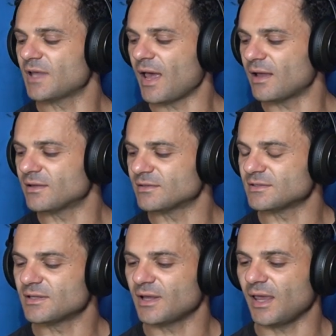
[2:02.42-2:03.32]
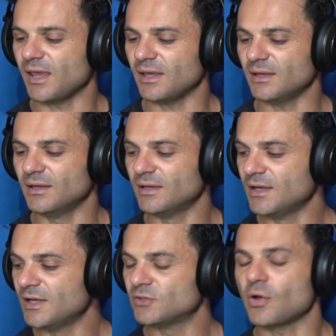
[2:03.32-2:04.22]
as a
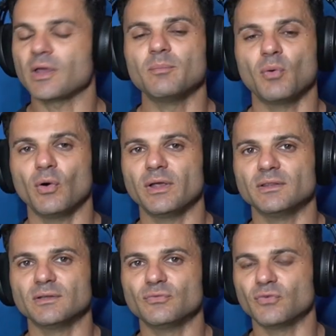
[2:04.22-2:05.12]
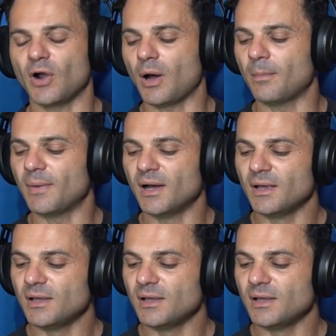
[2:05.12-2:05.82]
talking point from